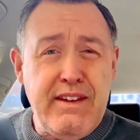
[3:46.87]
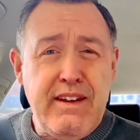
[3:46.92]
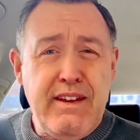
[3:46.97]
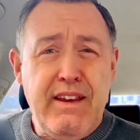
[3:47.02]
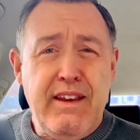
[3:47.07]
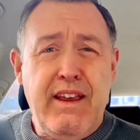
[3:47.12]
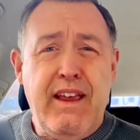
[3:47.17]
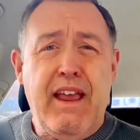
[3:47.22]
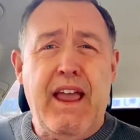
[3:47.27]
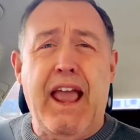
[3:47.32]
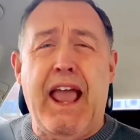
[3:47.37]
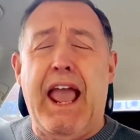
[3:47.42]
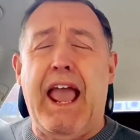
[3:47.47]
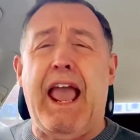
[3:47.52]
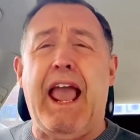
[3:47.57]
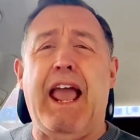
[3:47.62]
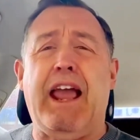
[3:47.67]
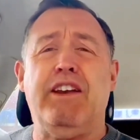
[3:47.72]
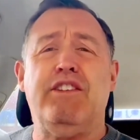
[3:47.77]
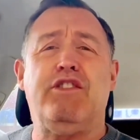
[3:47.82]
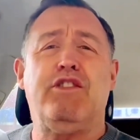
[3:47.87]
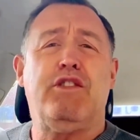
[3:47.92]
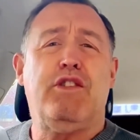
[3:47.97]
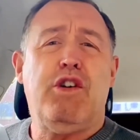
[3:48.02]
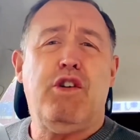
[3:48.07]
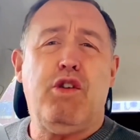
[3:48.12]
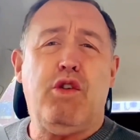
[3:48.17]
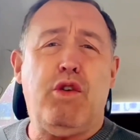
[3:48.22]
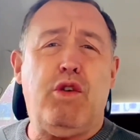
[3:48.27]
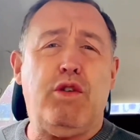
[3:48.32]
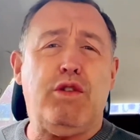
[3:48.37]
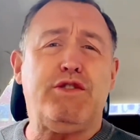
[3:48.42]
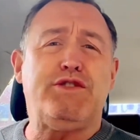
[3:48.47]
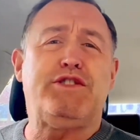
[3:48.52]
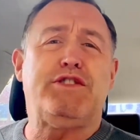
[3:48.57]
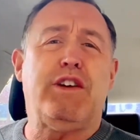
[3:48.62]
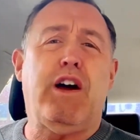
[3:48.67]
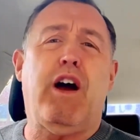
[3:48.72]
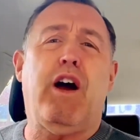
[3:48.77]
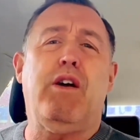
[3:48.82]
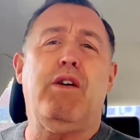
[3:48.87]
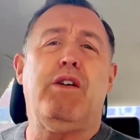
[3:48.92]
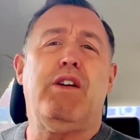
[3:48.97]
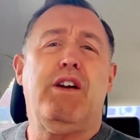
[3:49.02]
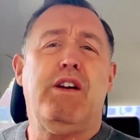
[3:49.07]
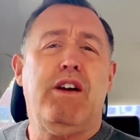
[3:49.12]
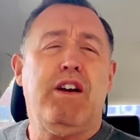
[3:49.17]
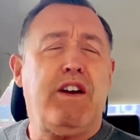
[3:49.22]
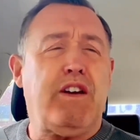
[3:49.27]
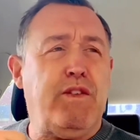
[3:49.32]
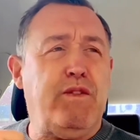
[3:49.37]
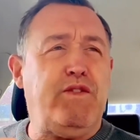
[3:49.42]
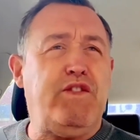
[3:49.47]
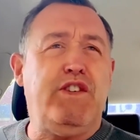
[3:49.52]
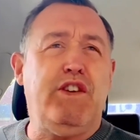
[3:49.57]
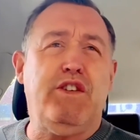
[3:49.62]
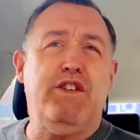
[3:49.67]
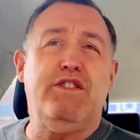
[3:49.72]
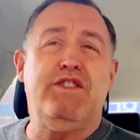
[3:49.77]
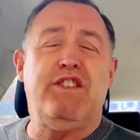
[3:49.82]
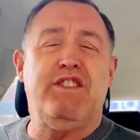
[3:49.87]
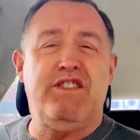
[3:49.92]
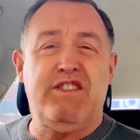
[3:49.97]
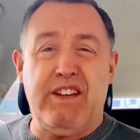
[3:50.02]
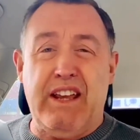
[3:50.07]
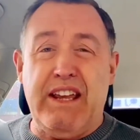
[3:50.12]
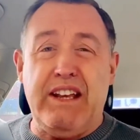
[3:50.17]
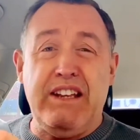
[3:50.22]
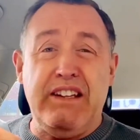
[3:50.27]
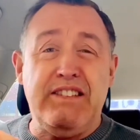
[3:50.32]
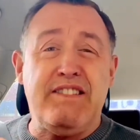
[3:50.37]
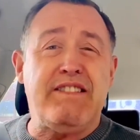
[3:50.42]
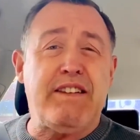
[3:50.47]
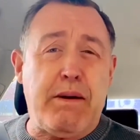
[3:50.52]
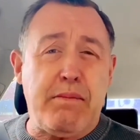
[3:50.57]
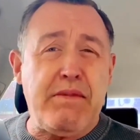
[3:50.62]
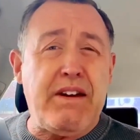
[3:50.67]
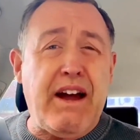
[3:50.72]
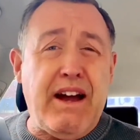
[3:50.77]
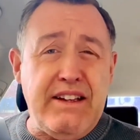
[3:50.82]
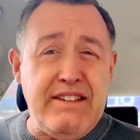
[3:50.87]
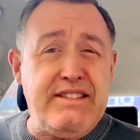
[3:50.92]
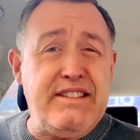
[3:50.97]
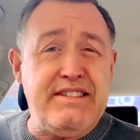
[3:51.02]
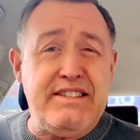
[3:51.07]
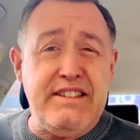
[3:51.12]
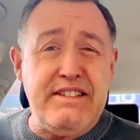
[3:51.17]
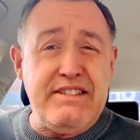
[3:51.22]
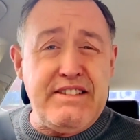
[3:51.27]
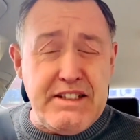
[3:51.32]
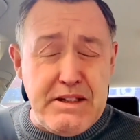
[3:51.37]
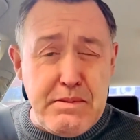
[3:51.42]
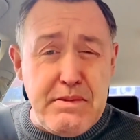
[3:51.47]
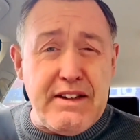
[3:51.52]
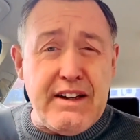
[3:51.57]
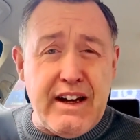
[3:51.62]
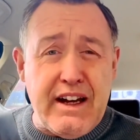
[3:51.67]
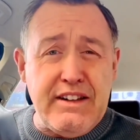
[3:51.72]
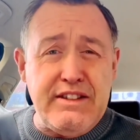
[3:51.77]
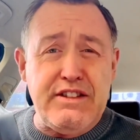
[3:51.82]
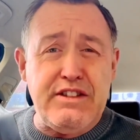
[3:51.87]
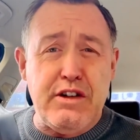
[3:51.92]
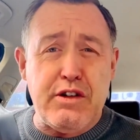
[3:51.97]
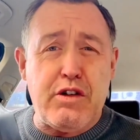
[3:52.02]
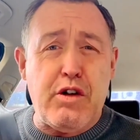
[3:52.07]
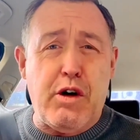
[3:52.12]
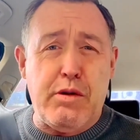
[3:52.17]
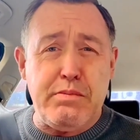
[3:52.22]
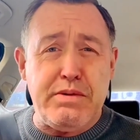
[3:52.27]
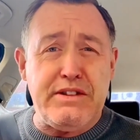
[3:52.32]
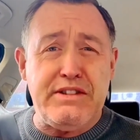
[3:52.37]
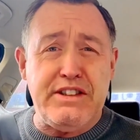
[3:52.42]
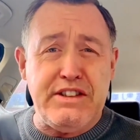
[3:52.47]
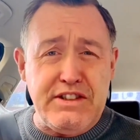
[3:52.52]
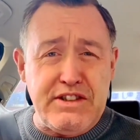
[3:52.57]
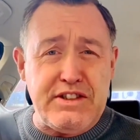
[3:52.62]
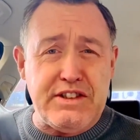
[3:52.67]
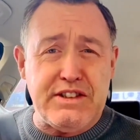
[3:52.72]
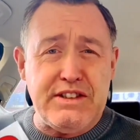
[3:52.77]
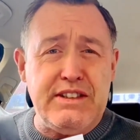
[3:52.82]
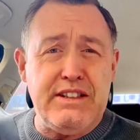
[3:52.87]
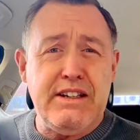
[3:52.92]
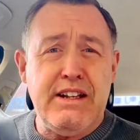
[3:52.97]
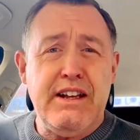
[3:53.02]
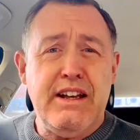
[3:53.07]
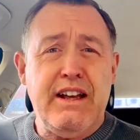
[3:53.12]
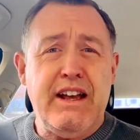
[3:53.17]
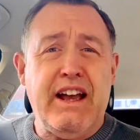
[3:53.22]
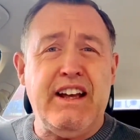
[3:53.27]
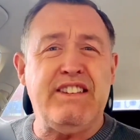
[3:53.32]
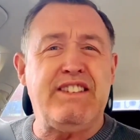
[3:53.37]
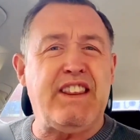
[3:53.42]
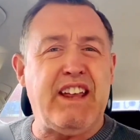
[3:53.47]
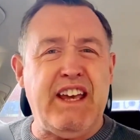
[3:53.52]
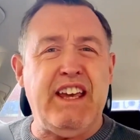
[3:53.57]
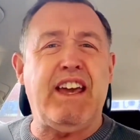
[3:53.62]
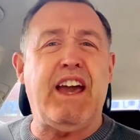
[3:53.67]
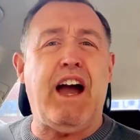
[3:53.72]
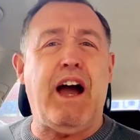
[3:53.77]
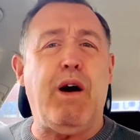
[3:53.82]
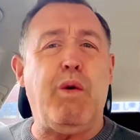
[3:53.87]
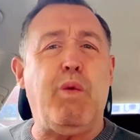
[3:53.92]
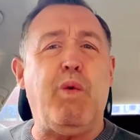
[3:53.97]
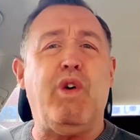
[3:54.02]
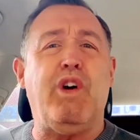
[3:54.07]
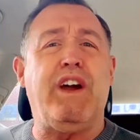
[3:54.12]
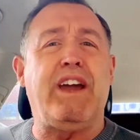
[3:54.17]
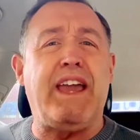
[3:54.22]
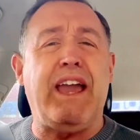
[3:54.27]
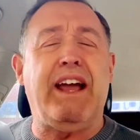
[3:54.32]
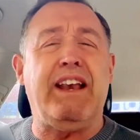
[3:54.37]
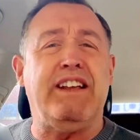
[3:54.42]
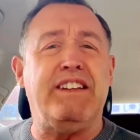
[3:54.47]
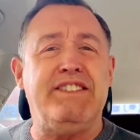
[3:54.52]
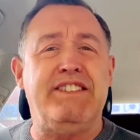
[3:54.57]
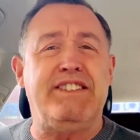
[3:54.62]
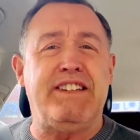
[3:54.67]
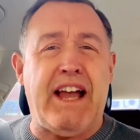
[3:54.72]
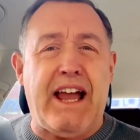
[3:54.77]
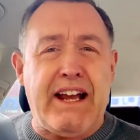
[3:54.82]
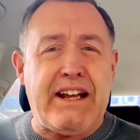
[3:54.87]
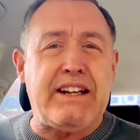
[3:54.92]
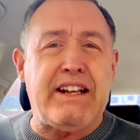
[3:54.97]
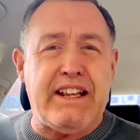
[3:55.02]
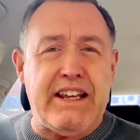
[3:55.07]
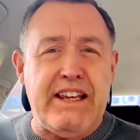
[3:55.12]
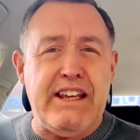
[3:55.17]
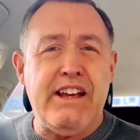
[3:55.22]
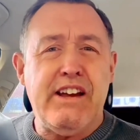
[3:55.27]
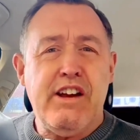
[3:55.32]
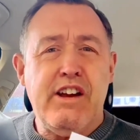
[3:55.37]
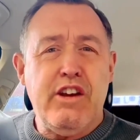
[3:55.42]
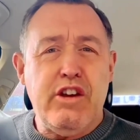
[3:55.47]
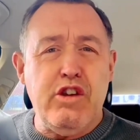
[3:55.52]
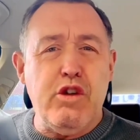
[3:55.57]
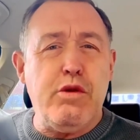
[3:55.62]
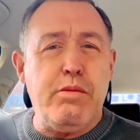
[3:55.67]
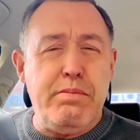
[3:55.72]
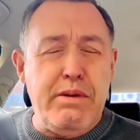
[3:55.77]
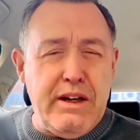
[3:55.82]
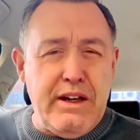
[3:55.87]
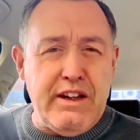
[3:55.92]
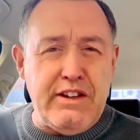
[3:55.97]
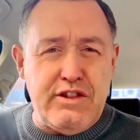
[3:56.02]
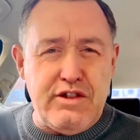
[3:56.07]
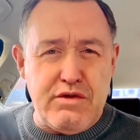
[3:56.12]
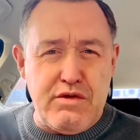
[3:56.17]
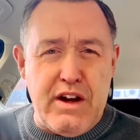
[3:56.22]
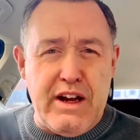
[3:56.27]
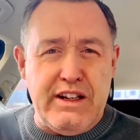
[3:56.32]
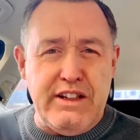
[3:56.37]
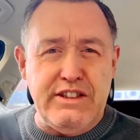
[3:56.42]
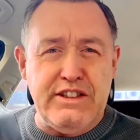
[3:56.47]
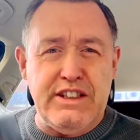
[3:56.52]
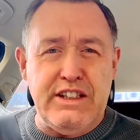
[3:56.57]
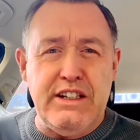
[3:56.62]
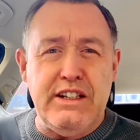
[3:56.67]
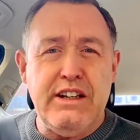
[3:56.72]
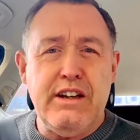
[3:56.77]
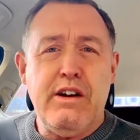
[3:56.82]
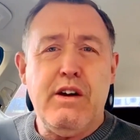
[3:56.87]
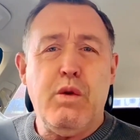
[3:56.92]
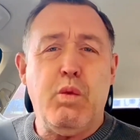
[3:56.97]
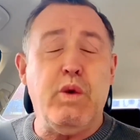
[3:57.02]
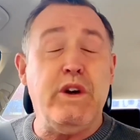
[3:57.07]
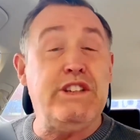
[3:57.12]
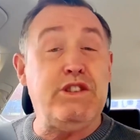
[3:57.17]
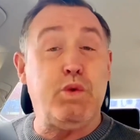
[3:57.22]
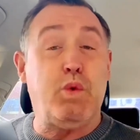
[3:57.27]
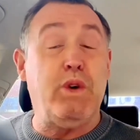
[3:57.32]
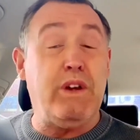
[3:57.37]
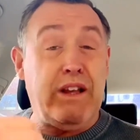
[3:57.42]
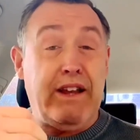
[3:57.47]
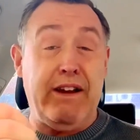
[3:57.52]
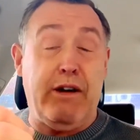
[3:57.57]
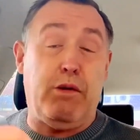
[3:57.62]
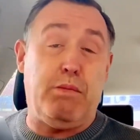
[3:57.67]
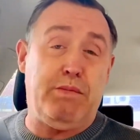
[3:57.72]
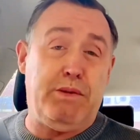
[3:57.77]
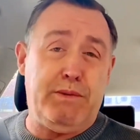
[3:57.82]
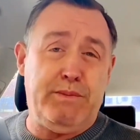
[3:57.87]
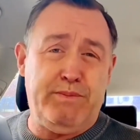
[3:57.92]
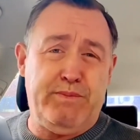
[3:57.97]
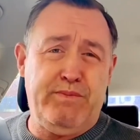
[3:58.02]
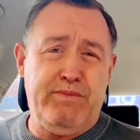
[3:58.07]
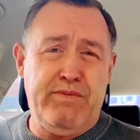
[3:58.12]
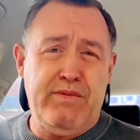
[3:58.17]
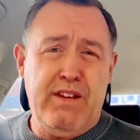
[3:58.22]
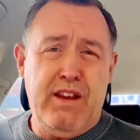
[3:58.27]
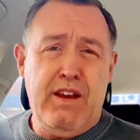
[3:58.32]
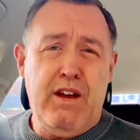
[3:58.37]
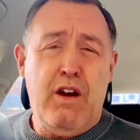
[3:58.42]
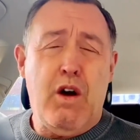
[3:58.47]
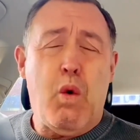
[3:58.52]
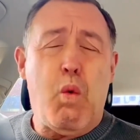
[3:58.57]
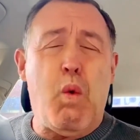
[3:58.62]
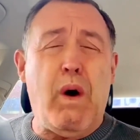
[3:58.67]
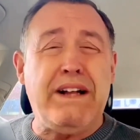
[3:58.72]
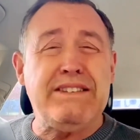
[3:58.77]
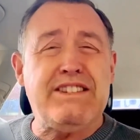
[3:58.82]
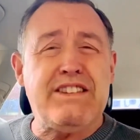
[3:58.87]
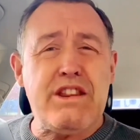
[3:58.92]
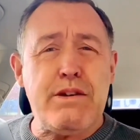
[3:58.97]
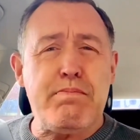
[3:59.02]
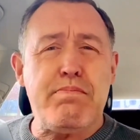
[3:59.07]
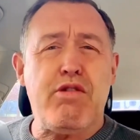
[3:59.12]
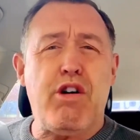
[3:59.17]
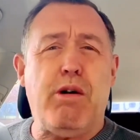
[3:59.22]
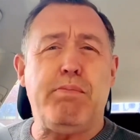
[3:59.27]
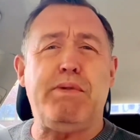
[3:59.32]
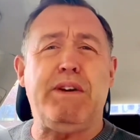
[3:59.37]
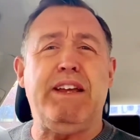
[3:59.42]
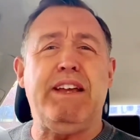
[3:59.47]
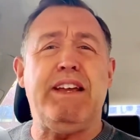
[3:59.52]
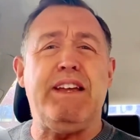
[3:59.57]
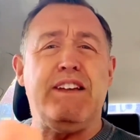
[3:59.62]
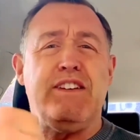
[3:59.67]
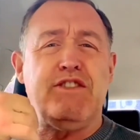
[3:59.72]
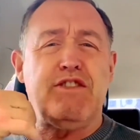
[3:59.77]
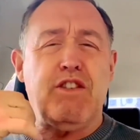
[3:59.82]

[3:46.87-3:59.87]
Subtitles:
and also confuses and in some cases intimidates your competition, as they can't work out exactly your bidding strategy, which will help. Once the property is on the